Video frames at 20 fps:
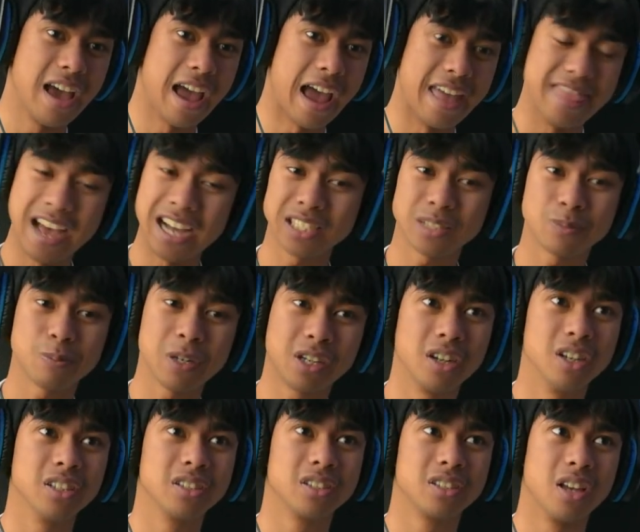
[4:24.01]
And that's
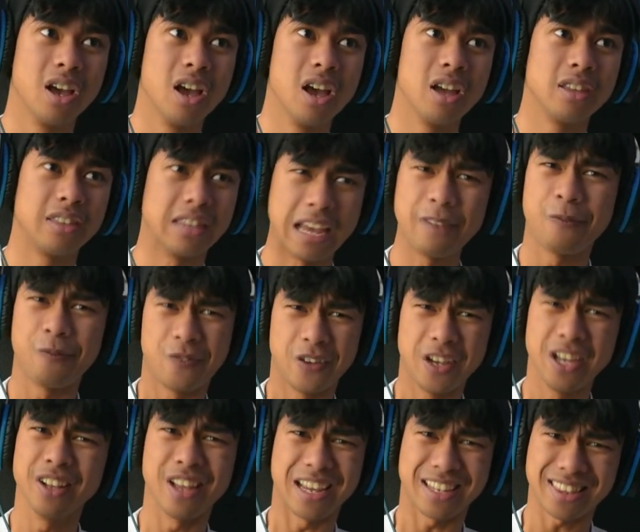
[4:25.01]
because they
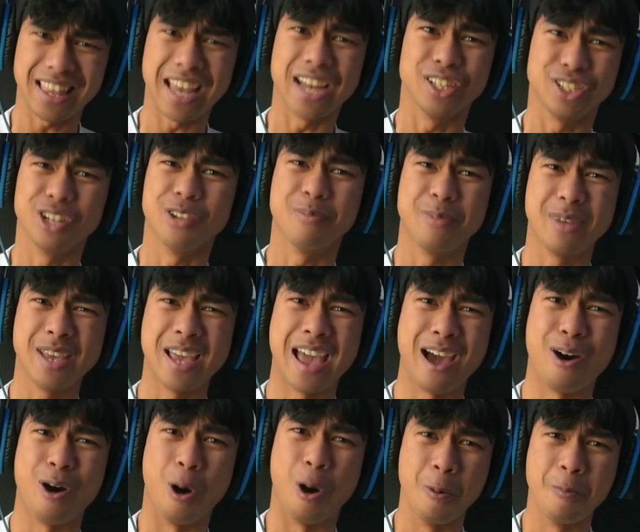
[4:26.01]
feel like they should be
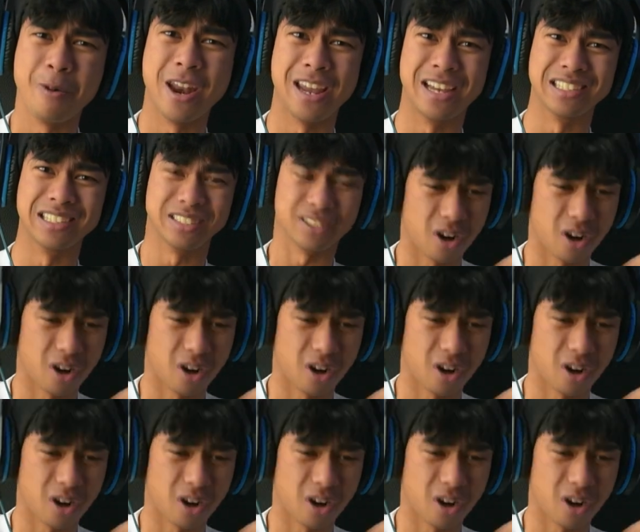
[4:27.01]
openings.